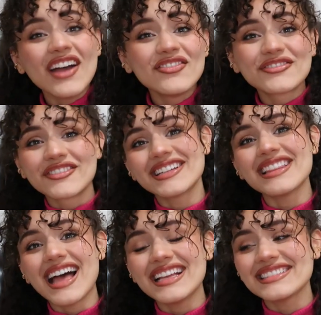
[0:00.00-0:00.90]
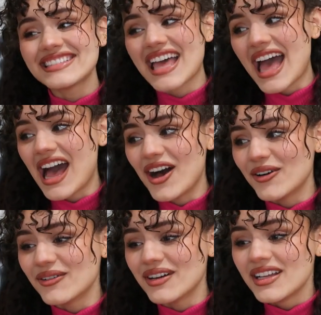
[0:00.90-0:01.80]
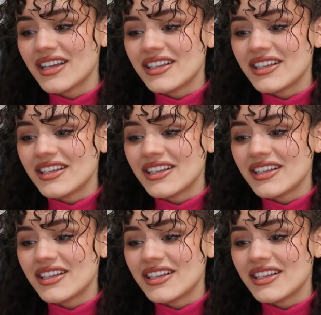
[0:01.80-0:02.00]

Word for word: I've realized how